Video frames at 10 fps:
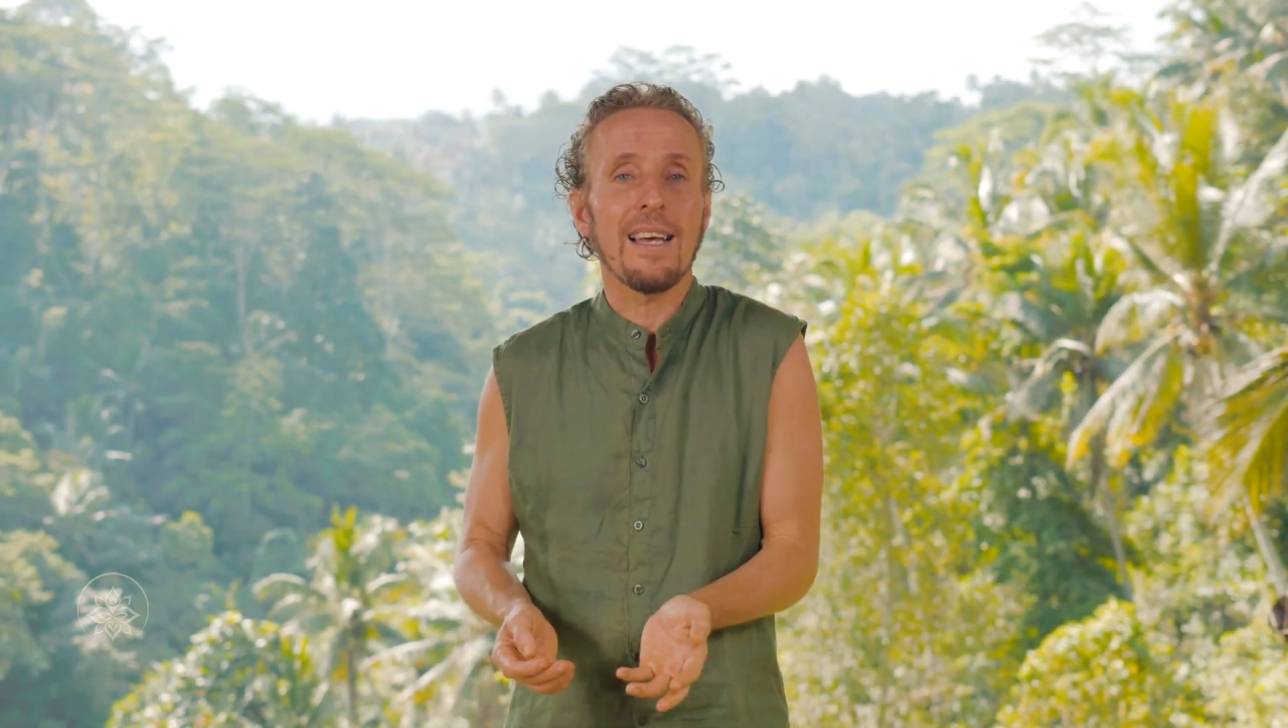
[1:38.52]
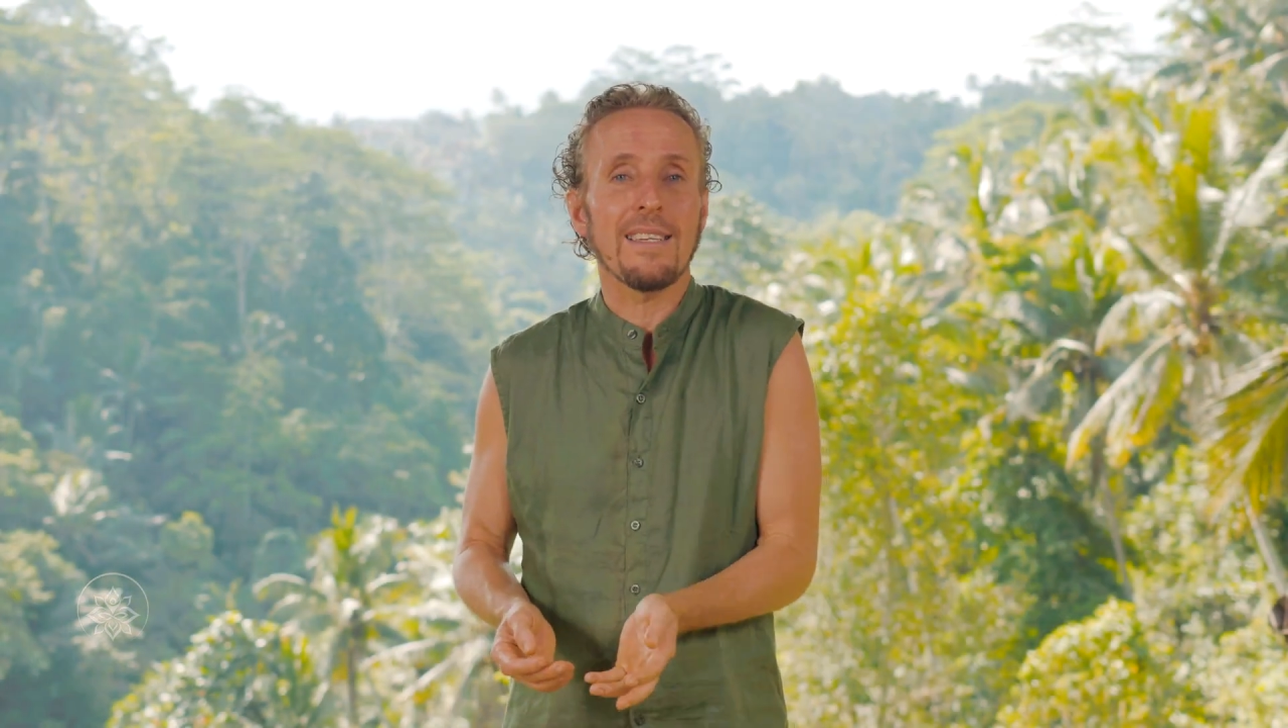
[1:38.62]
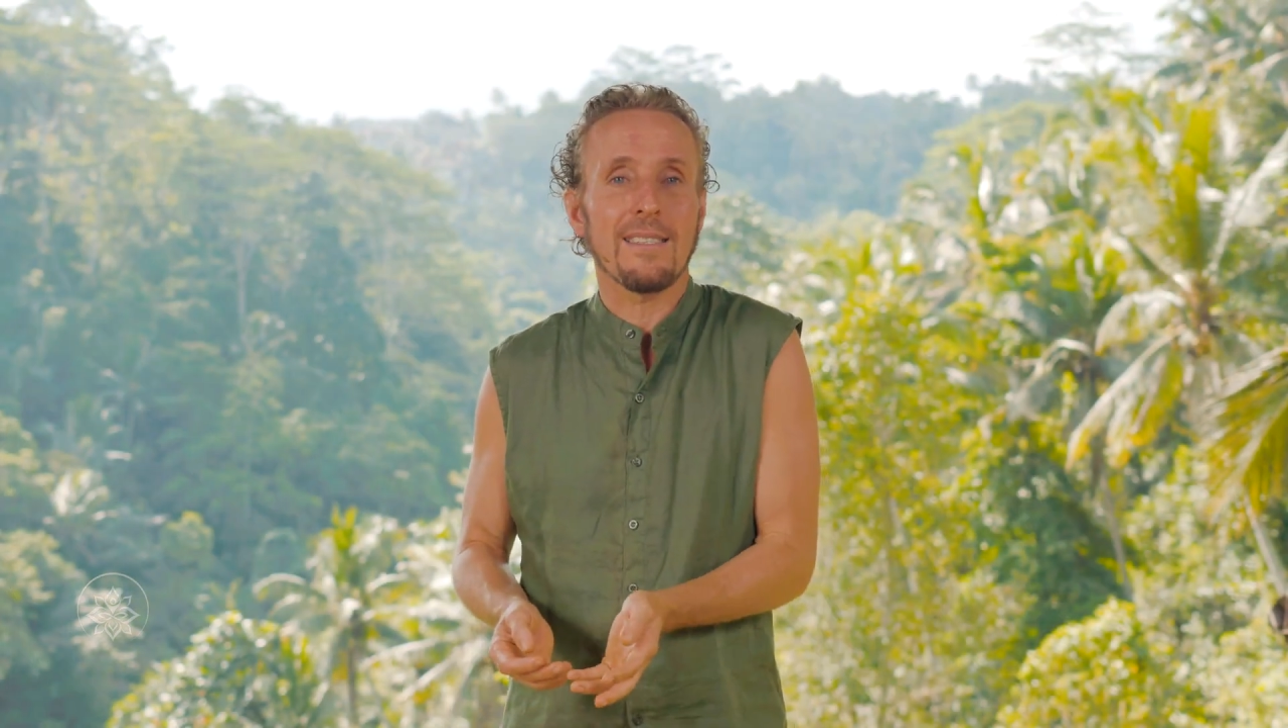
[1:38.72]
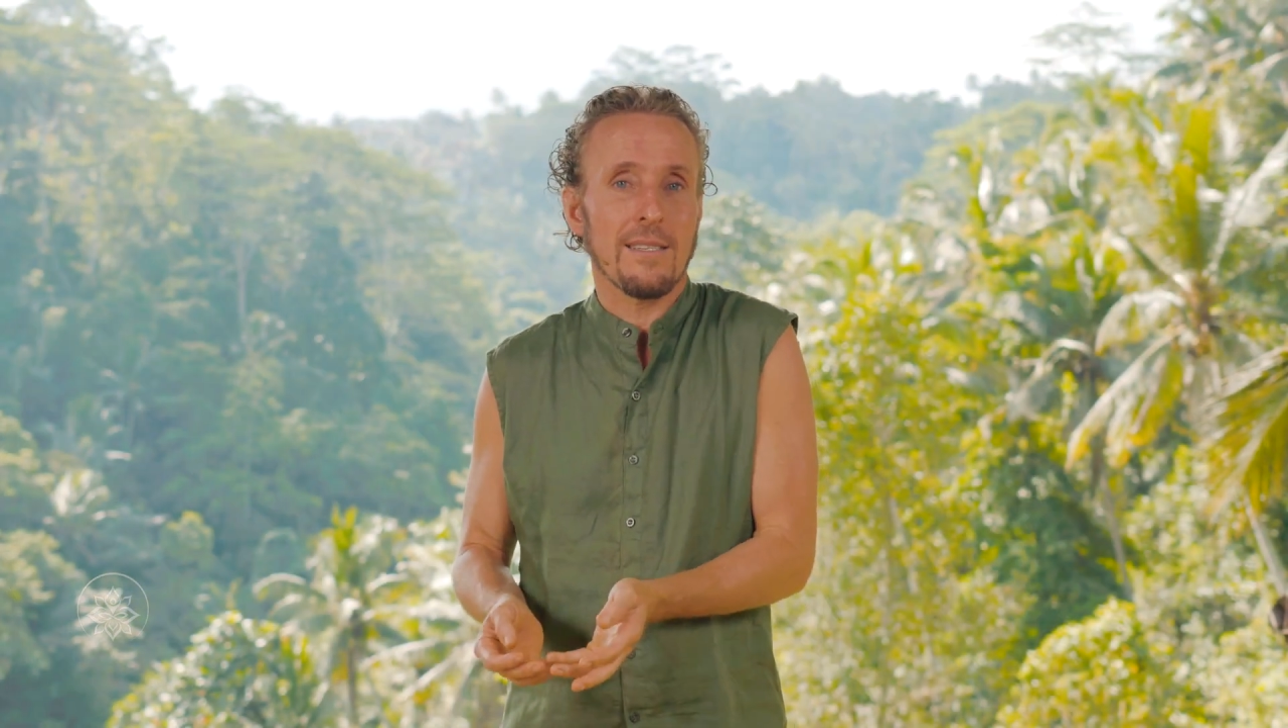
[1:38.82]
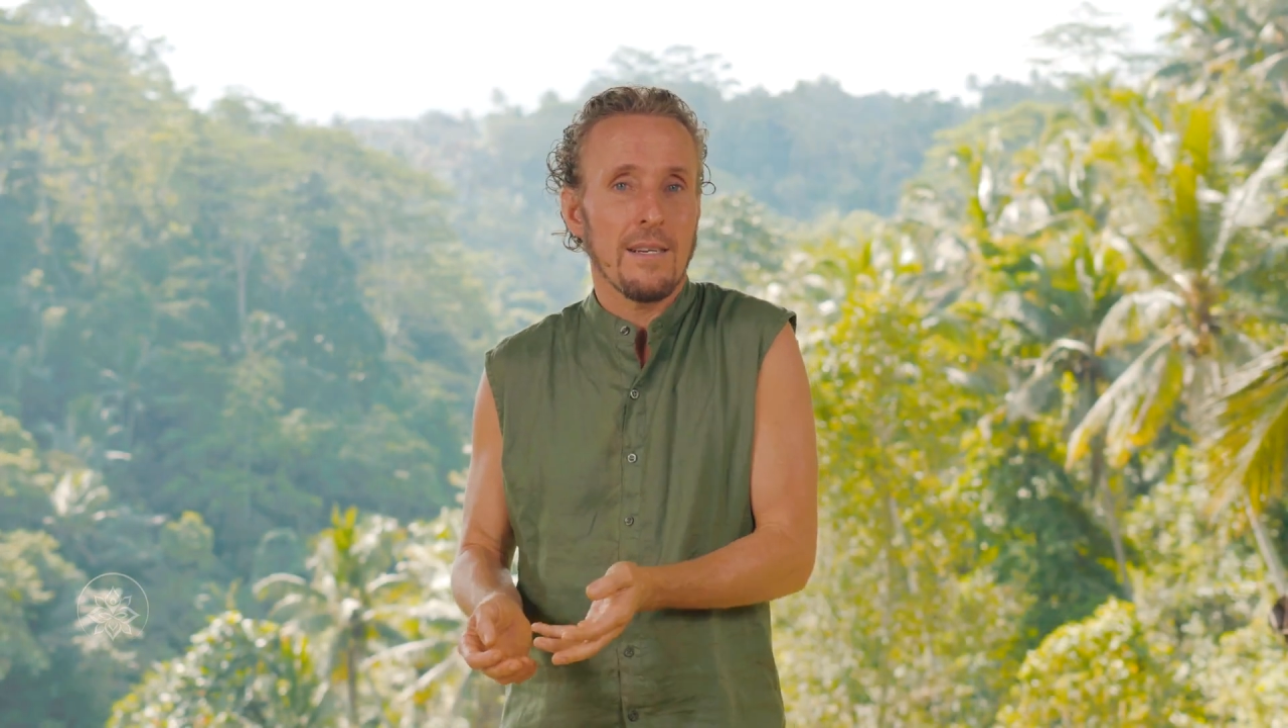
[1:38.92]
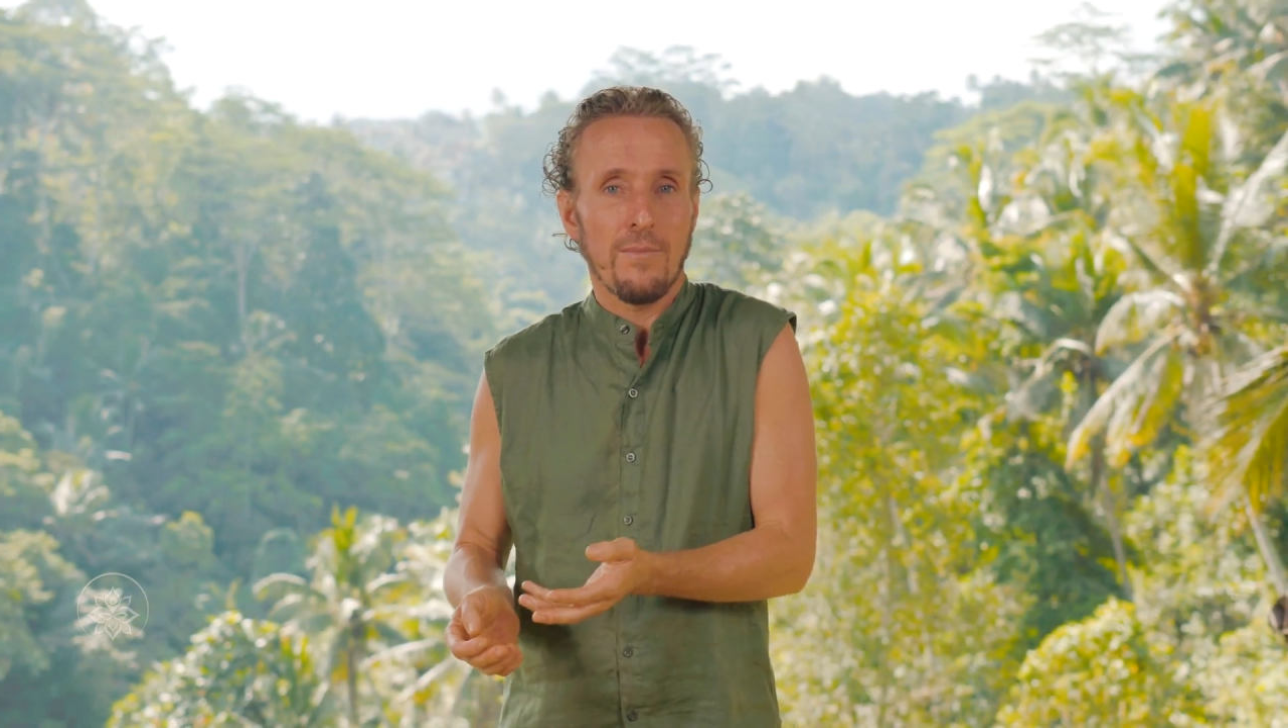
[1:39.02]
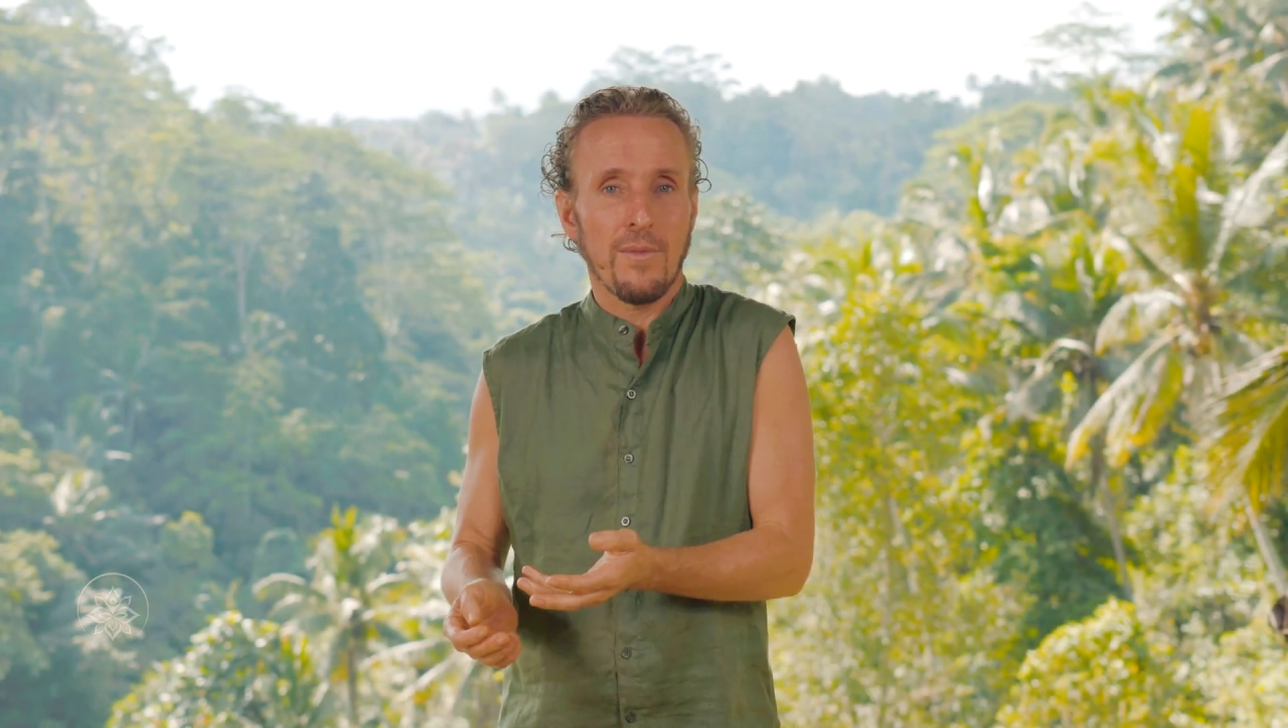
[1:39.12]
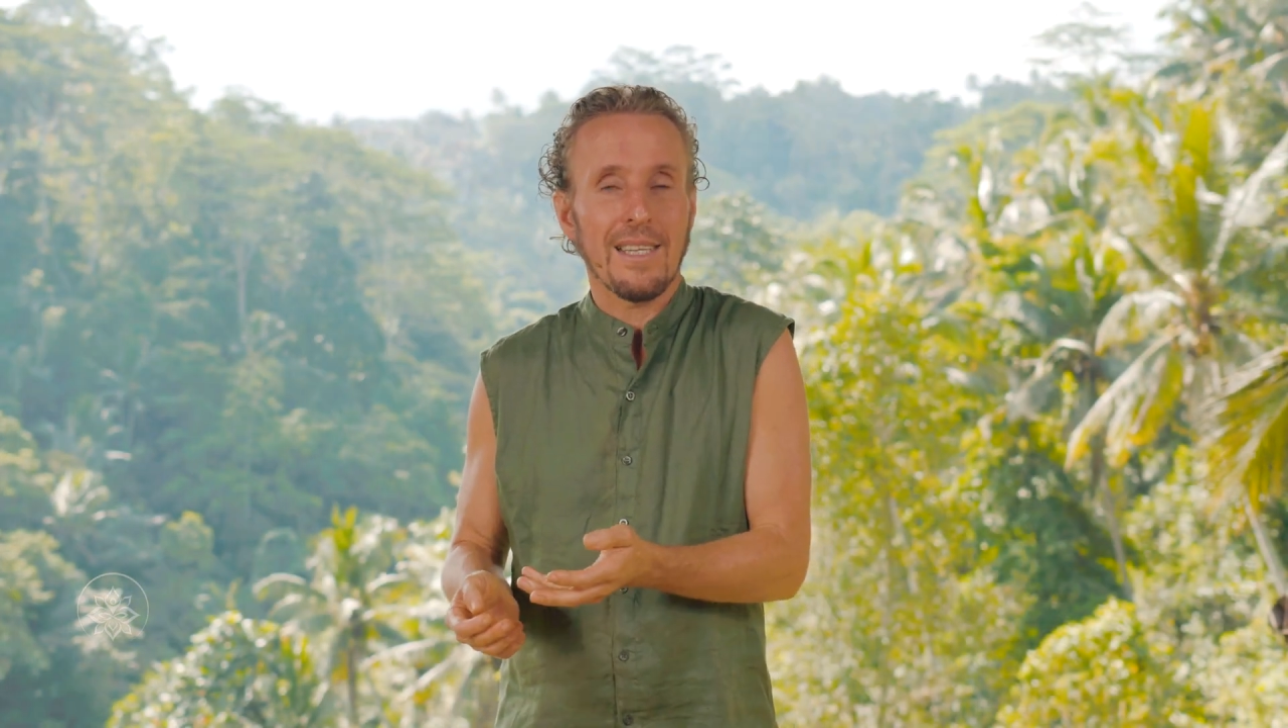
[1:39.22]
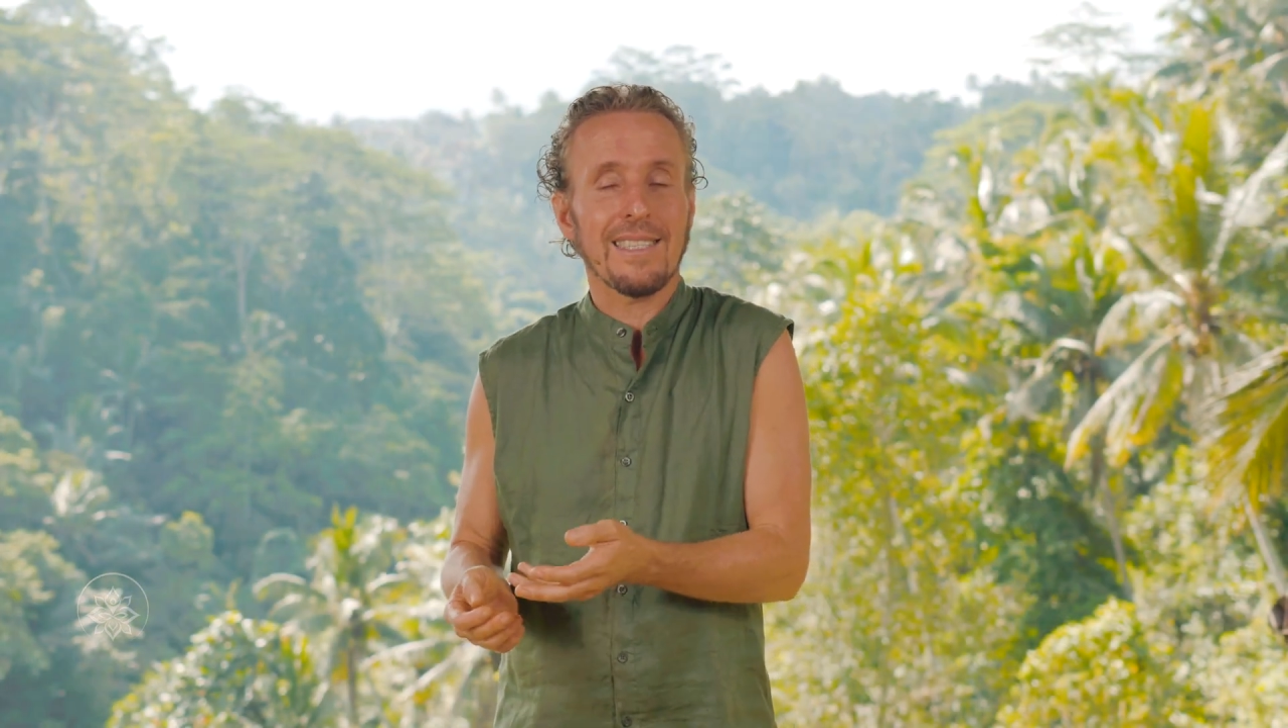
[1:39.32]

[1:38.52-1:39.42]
as the